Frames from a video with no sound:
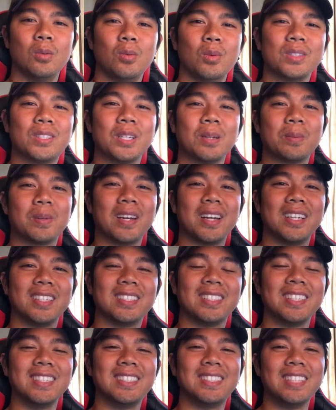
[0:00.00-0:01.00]
What's up,
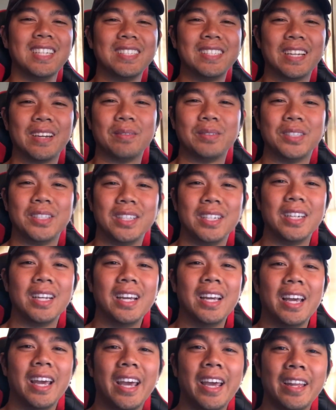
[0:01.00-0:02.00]
guys? It's itscdefg,
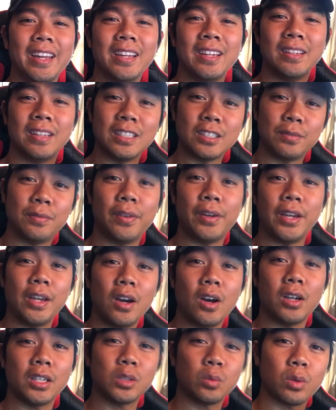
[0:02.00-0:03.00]
and in this
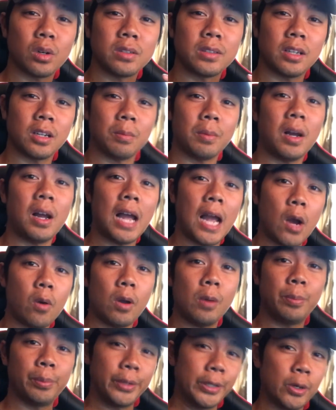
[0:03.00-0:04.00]
video I just want to talk about how
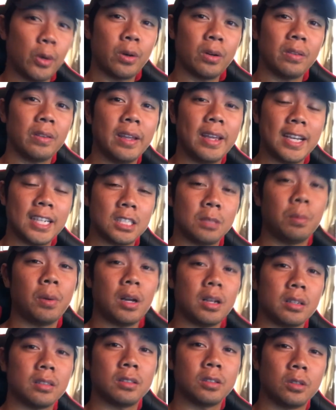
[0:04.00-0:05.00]
I pre-ordered the
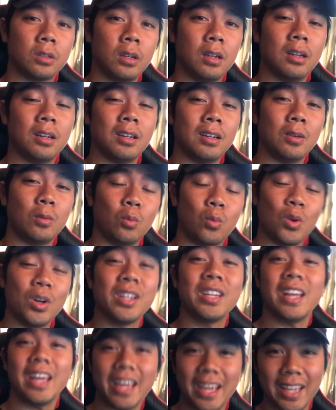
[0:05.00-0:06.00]
Xbox
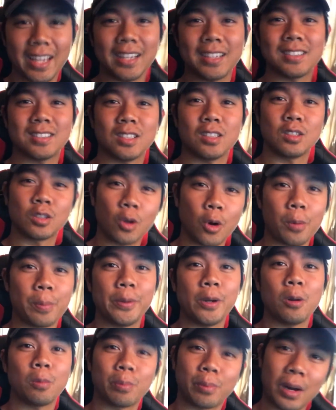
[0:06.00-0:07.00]
One X
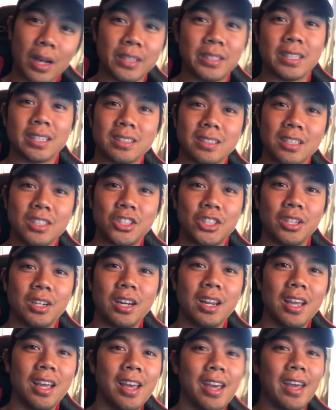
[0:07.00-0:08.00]
Scorpio Project Edition.
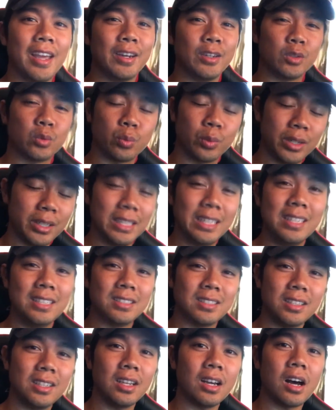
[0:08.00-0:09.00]
And it's really
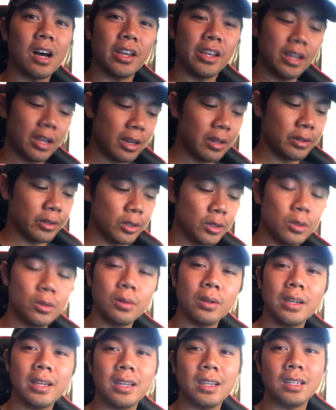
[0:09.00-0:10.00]
easy. All you gotta
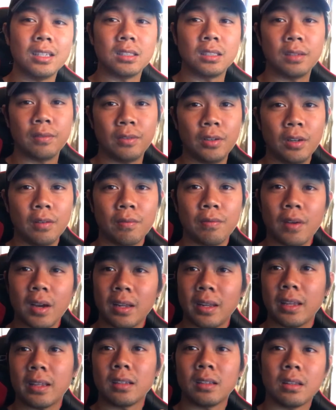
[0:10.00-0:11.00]
do is, if you can
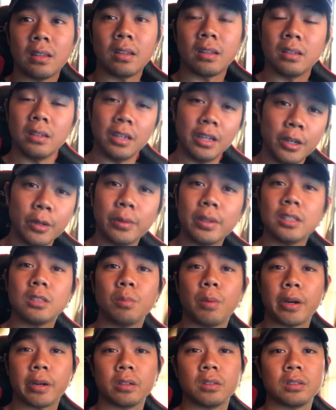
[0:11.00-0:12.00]
find like the nearest
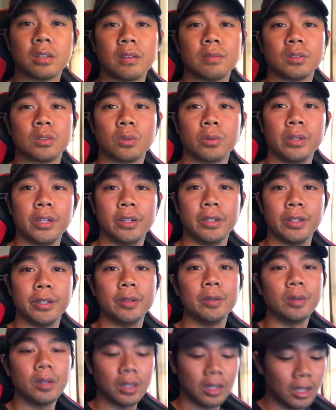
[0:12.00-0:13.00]
Microsoft store near you,